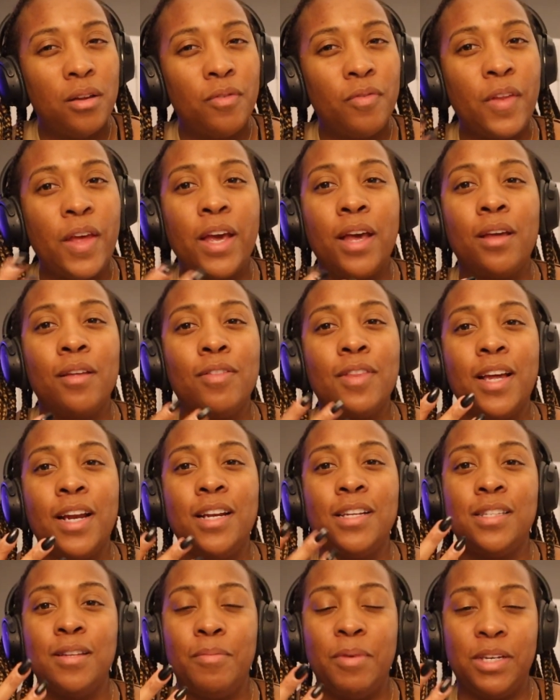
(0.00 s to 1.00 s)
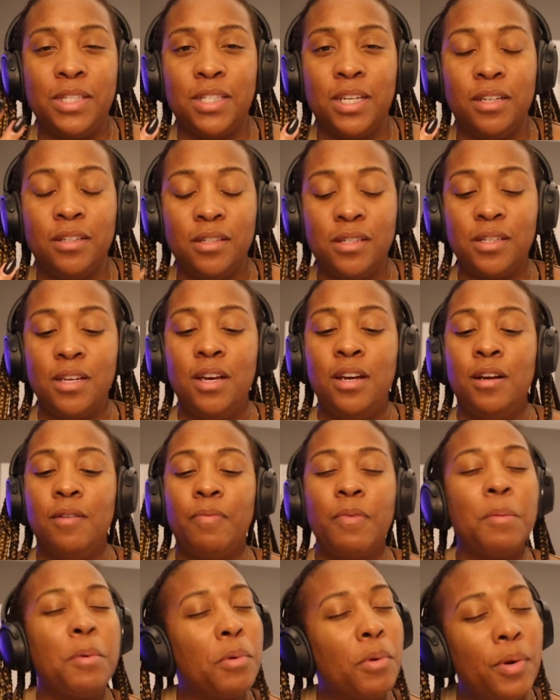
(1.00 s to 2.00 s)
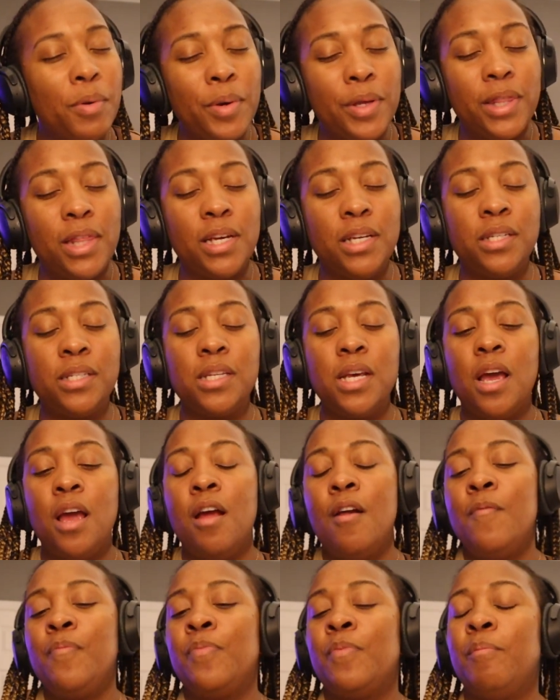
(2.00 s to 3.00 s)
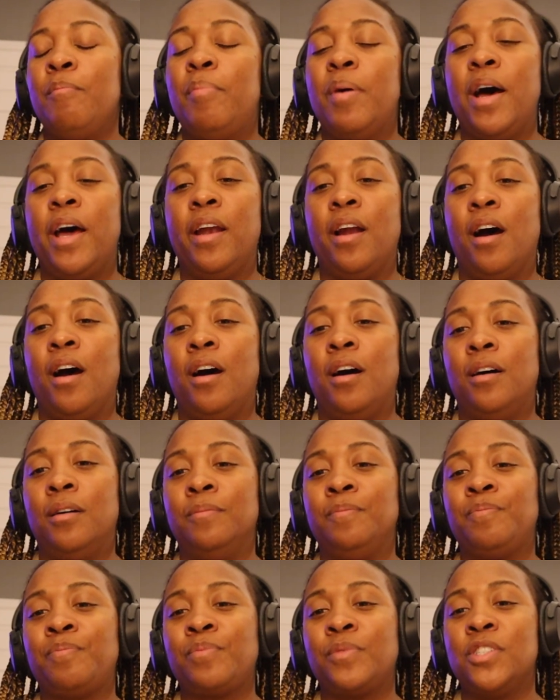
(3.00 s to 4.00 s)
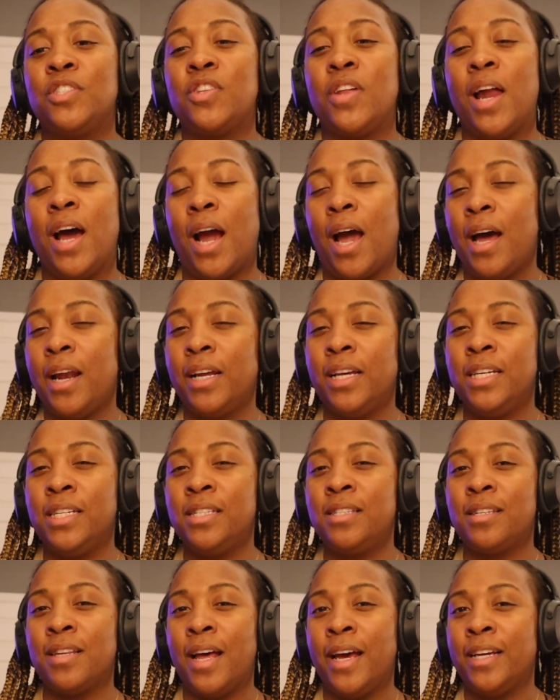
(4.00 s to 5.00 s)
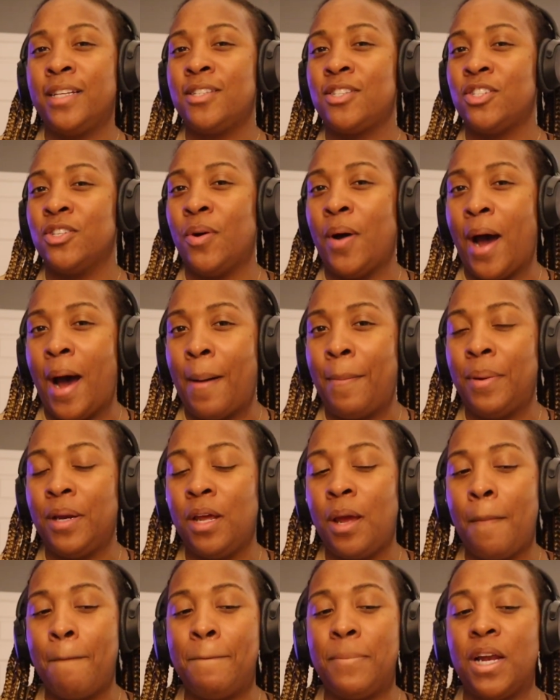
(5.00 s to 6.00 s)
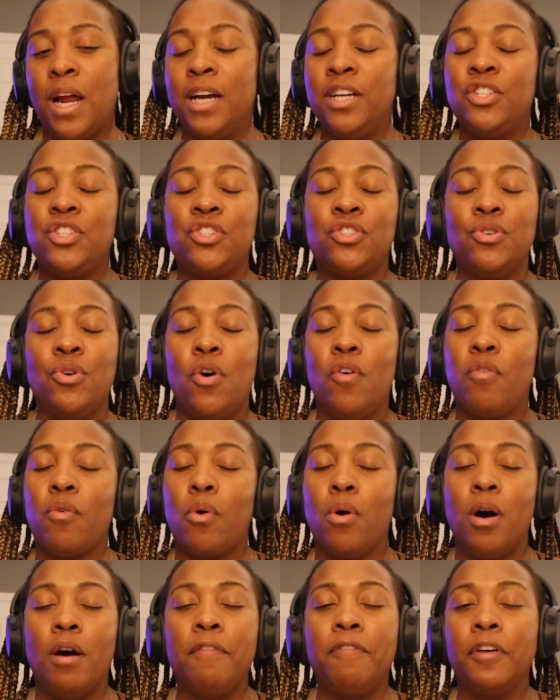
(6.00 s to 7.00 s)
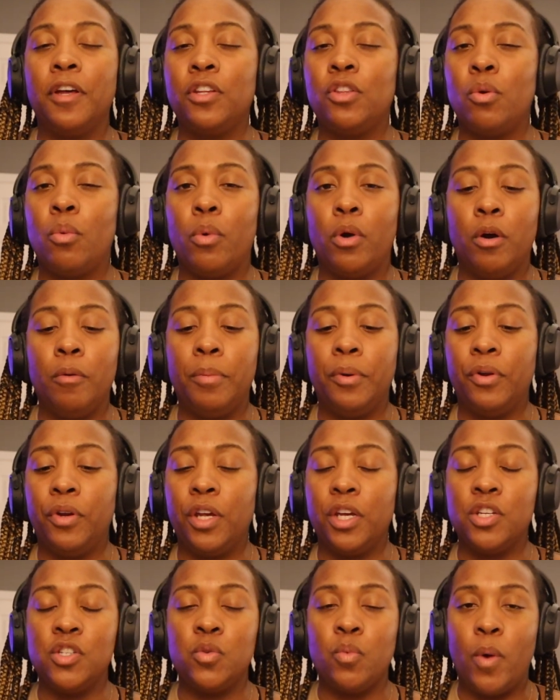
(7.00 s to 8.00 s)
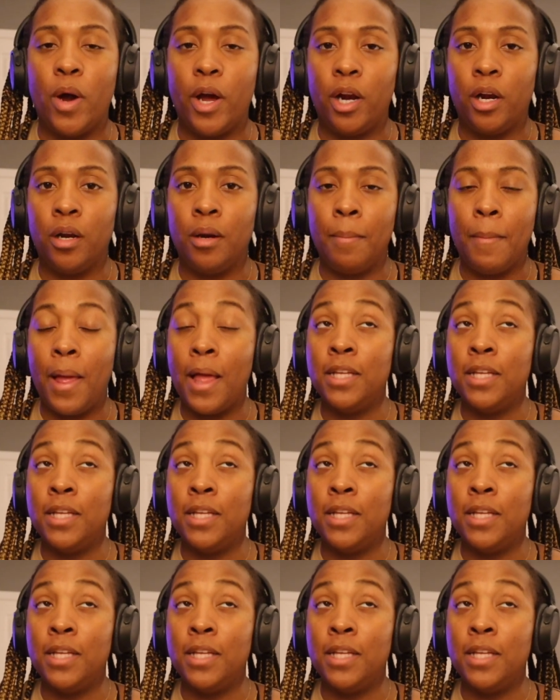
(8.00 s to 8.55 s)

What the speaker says: Like that doesn't make sense. Let me reread this. But so that kind of is like still happening, but I still overall feel like the world building is wetter.